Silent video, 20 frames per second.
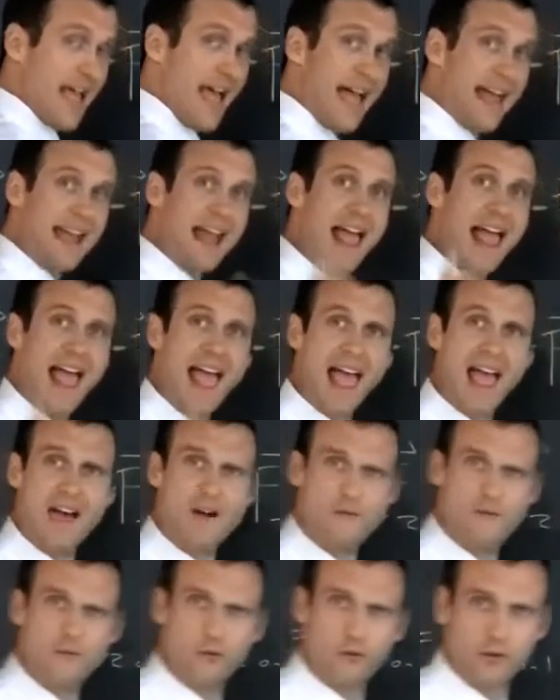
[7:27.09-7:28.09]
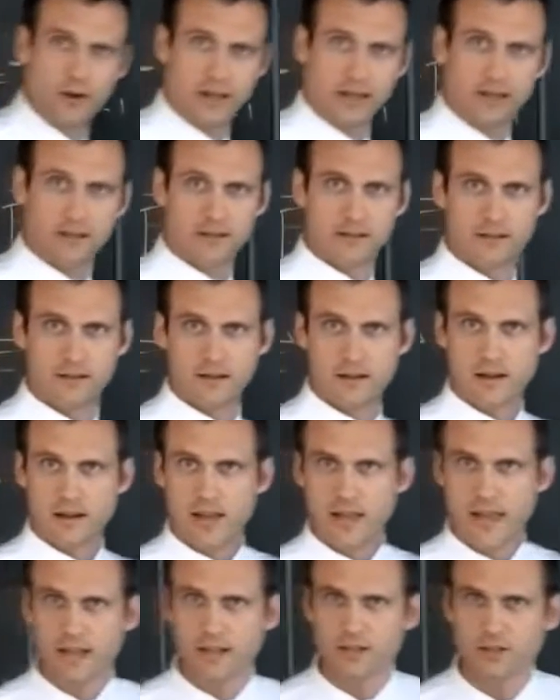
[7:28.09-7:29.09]
And every
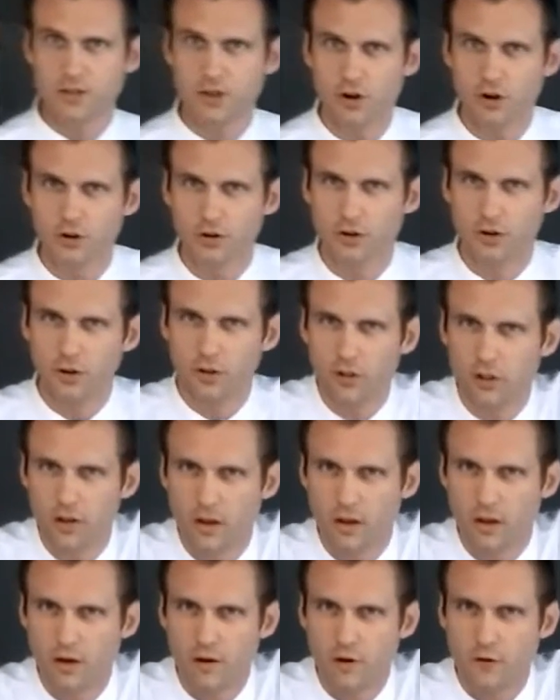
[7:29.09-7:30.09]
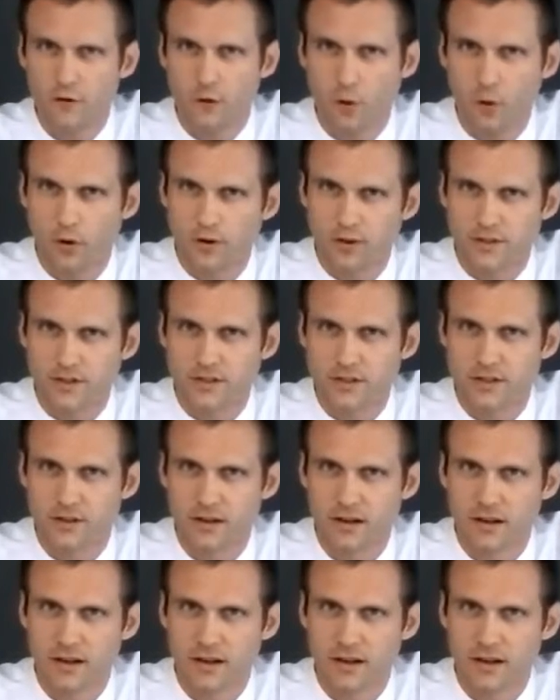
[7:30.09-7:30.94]
internal force